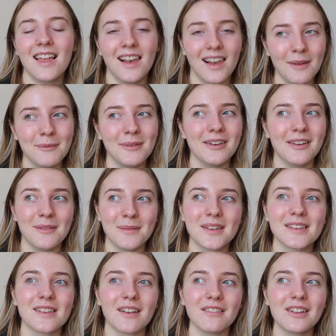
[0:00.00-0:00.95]
let me know,
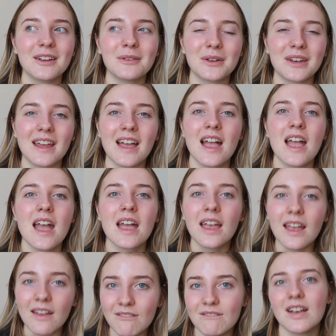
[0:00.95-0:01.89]
because I really want to
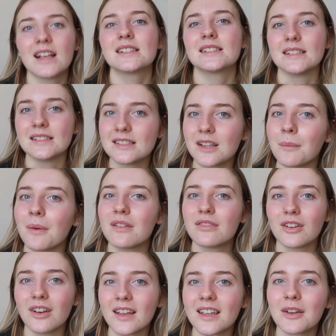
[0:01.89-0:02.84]
invest in some. I
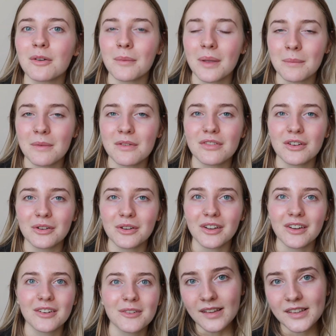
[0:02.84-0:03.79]
feel like it will make me feel
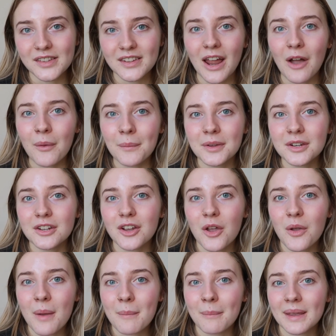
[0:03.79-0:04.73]
good. So now I'm going to go
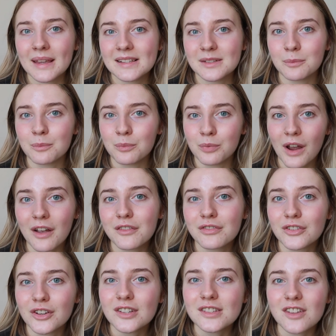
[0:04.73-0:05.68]
and make some
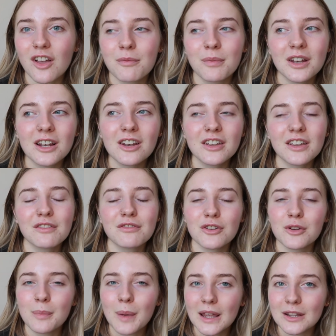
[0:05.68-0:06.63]
breakfast. I've been looking
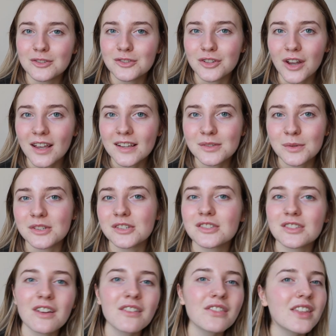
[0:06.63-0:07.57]
through Pinterest, which
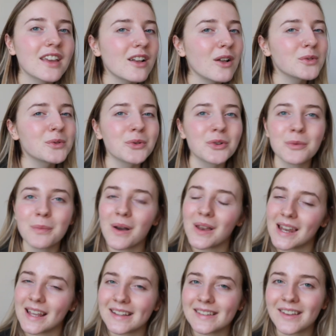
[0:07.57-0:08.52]
is another thing I'll talk
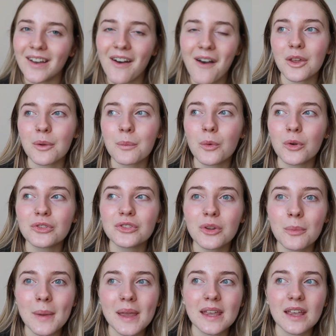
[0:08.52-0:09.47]
about later, and I want
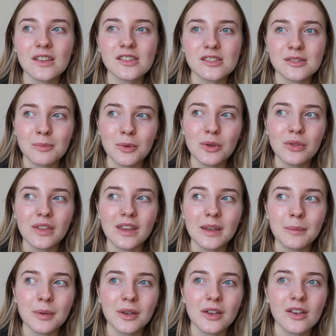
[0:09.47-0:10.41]
to make a
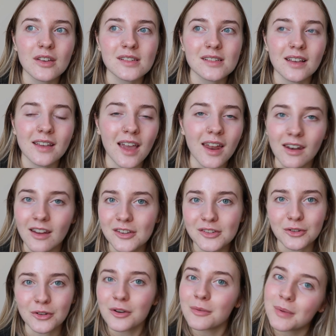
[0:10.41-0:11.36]
smoothie because, again, I
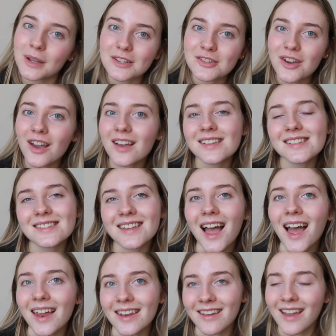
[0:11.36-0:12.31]
saw it on Pinterest
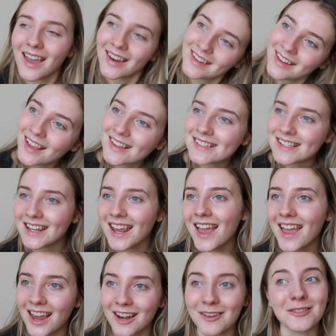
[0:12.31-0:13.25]
and I had it
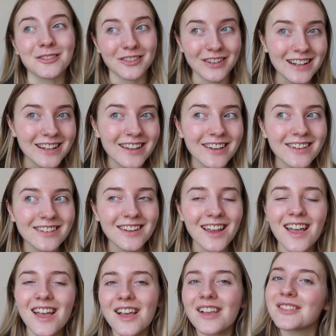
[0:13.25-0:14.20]
yesterday and it was really good.
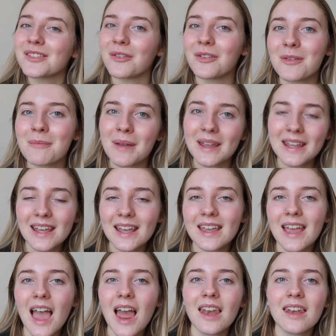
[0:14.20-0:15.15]
So I want to make it
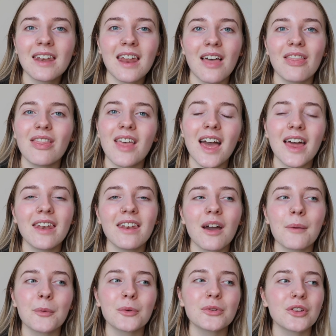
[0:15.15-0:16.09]
again, and then
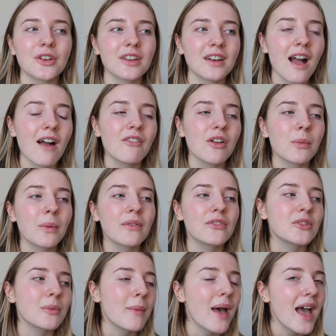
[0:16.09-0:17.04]
I'm also going to have it
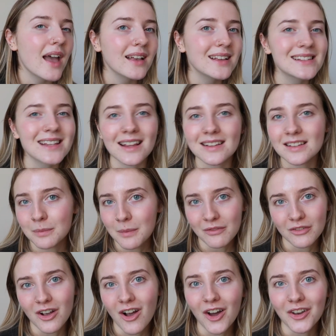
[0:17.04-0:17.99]
with some eggs and some
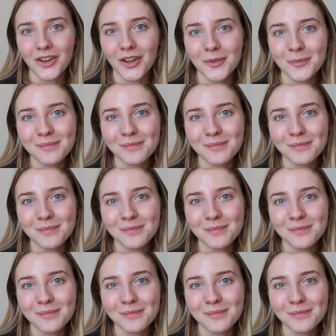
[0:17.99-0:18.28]
avocado.